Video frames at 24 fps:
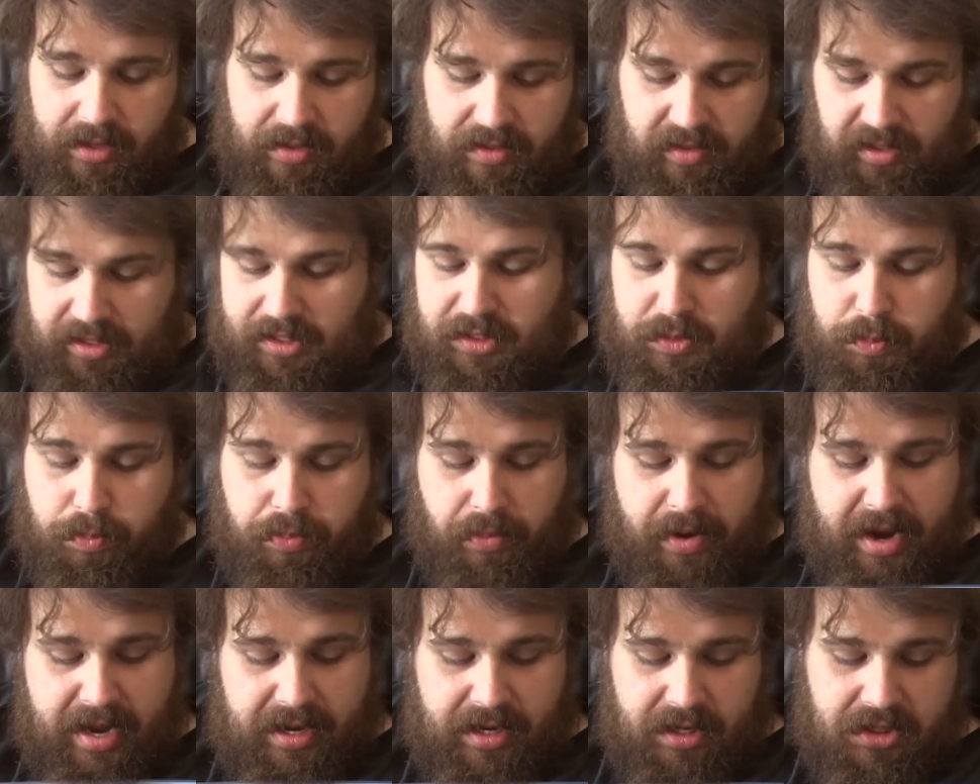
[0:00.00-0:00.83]
these
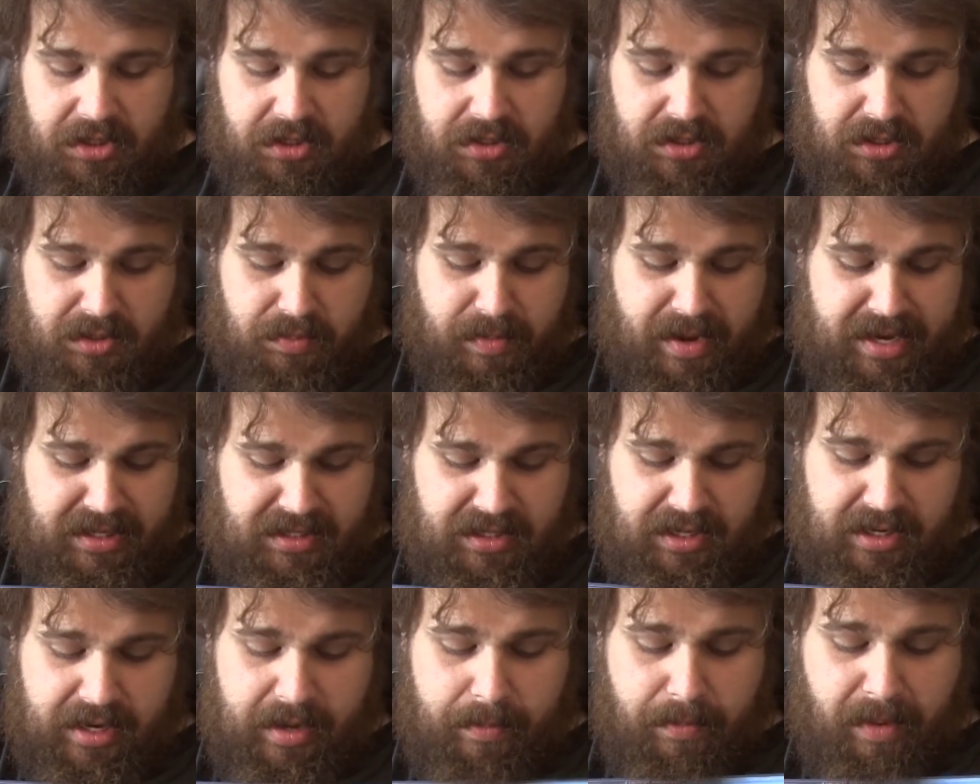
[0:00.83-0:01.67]
breakages is
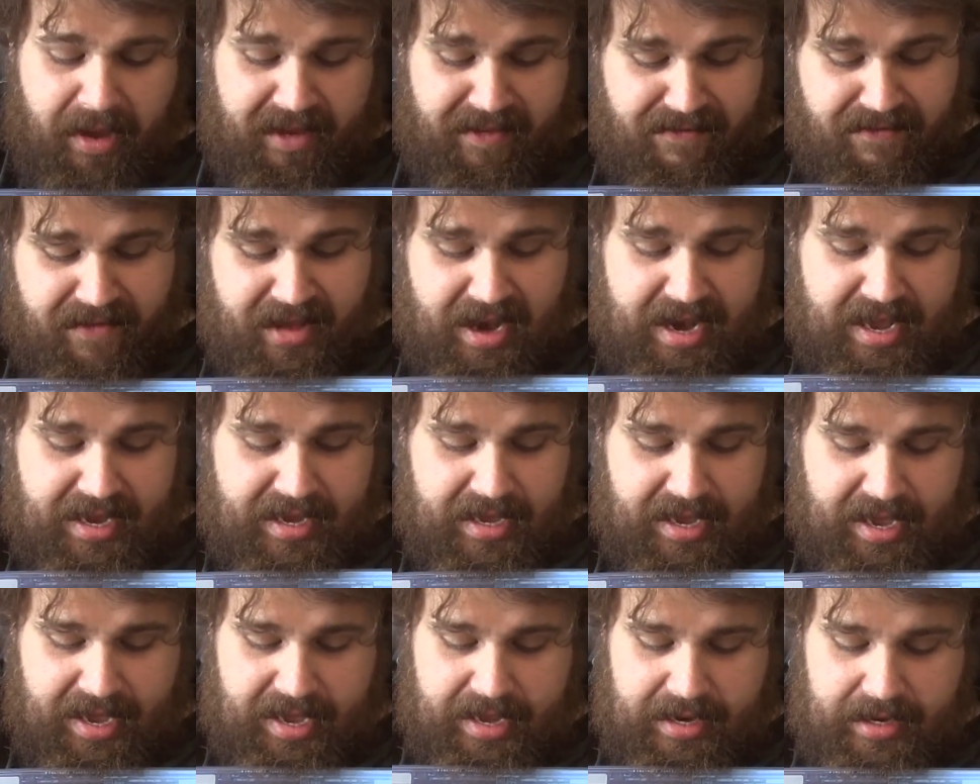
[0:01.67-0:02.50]
basically by
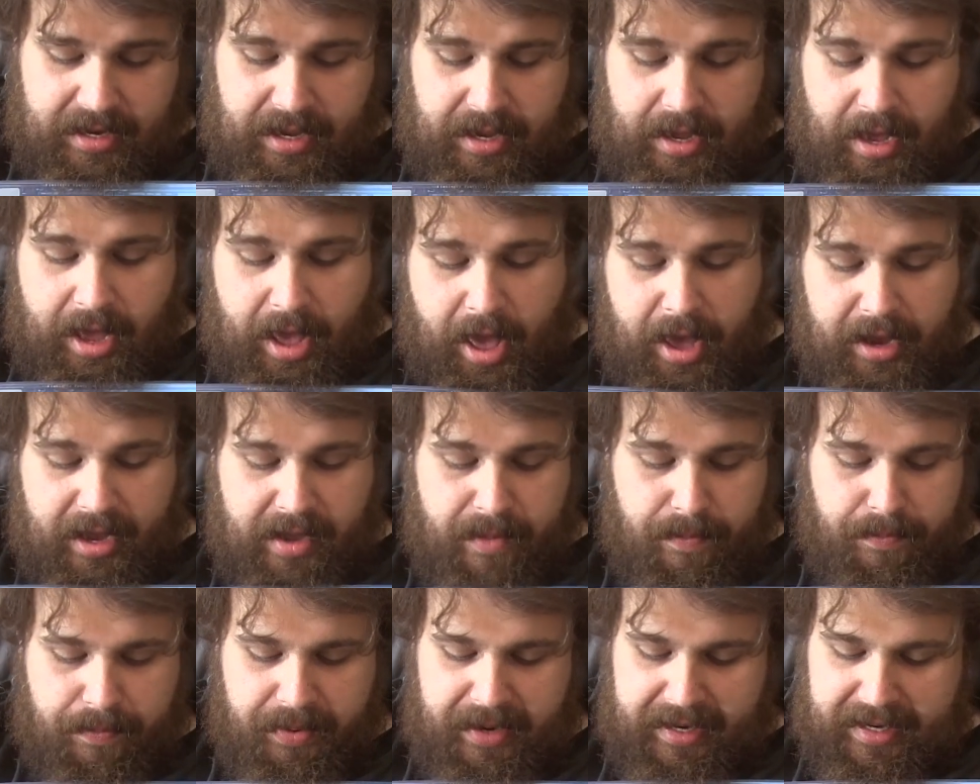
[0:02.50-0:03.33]
filling in a
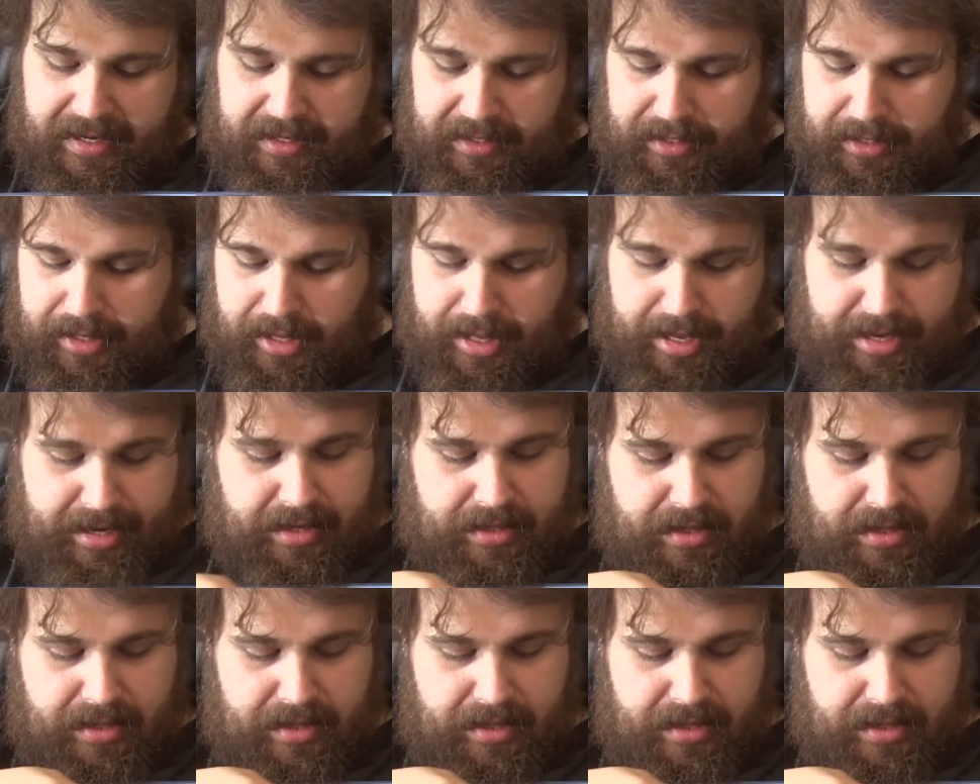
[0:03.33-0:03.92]
complete line.